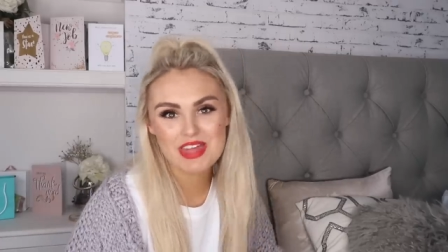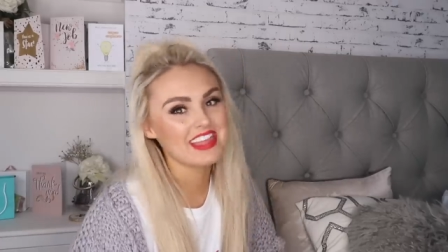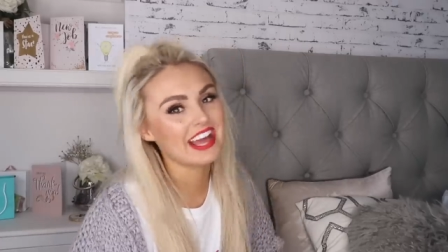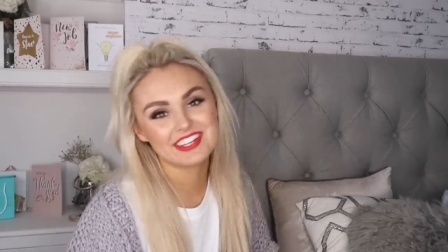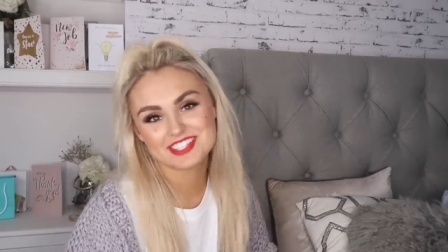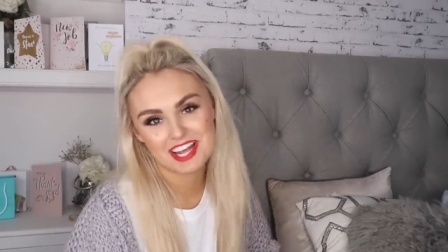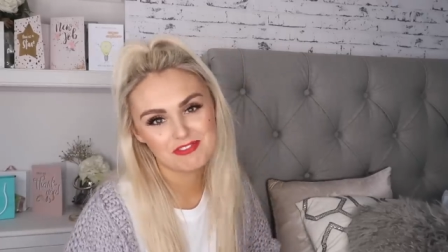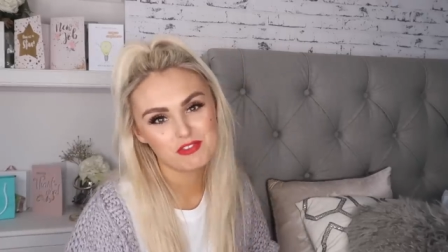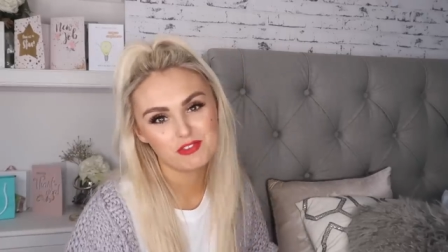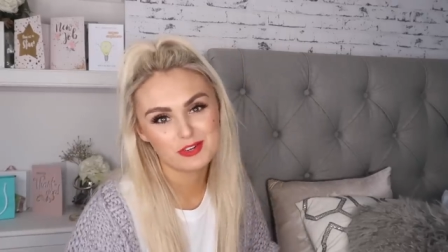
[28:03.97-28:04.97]
Thank you to
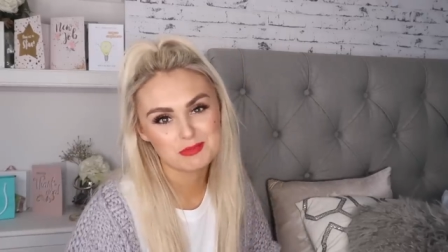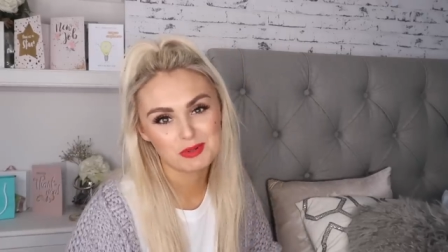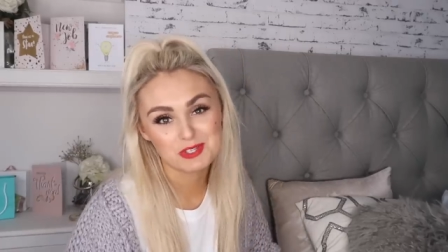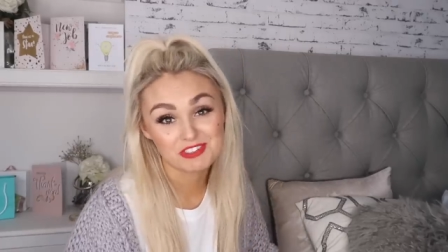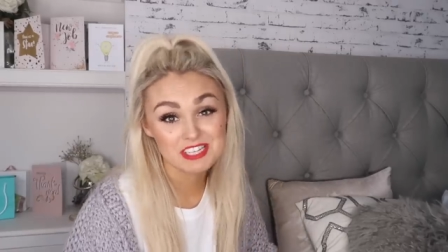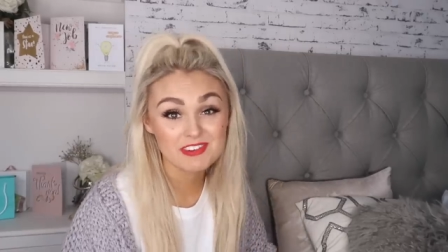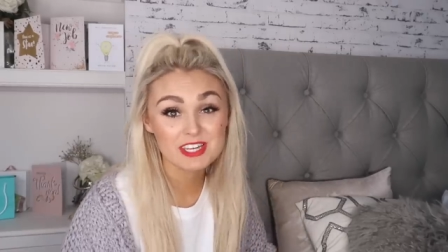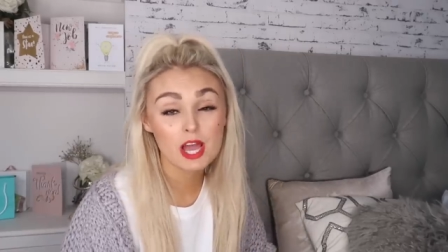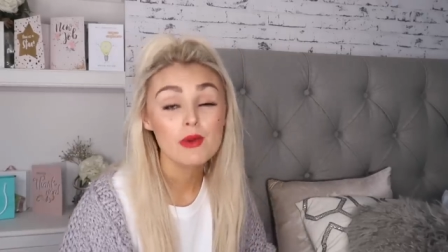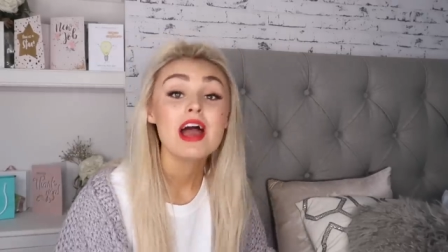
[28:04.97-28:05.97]
Zaful for sponsoring this
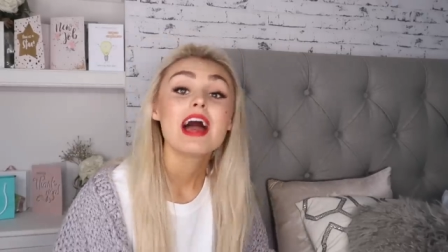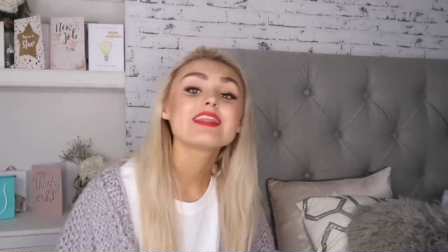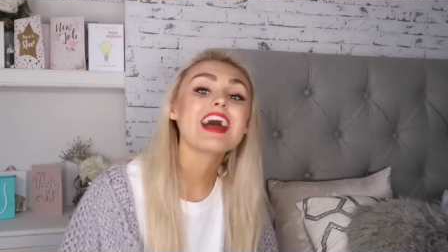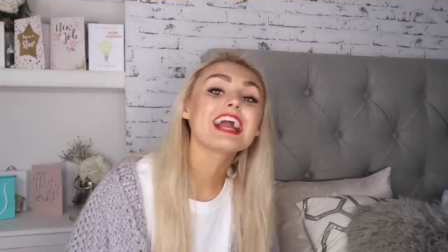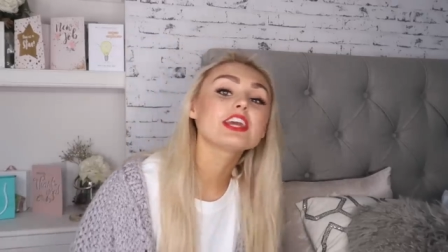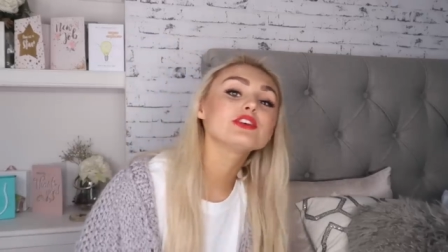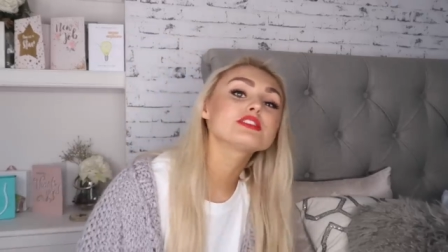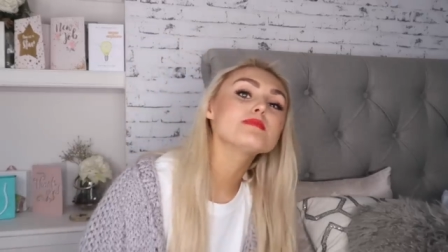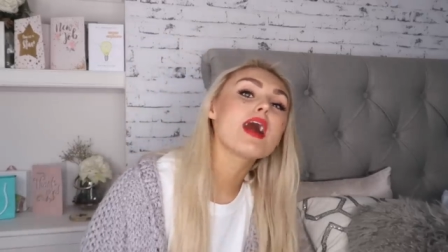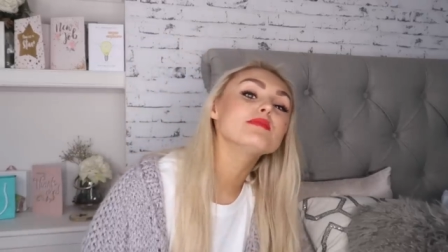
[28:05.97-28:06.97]
video. Thank you
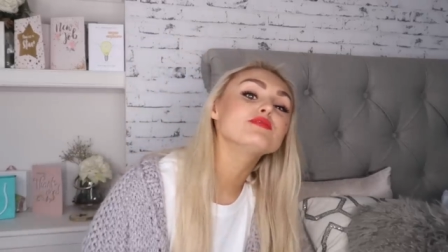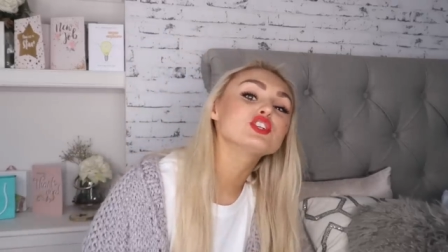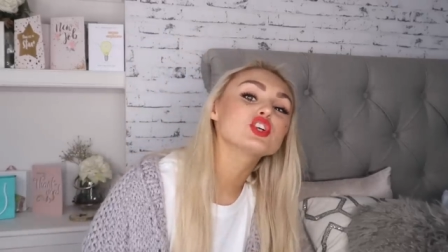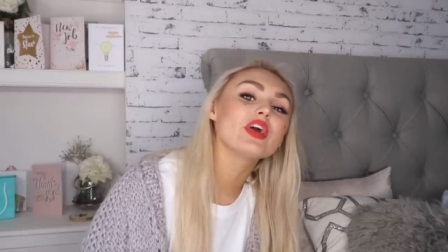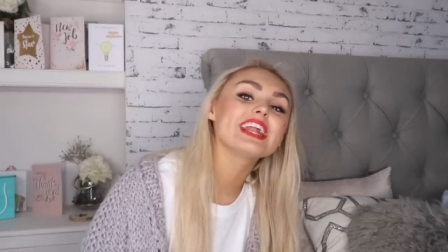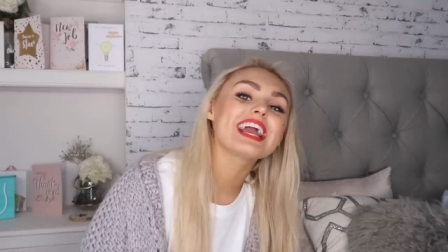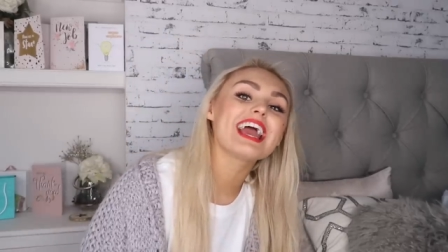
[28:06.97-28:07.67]
to Mum for joining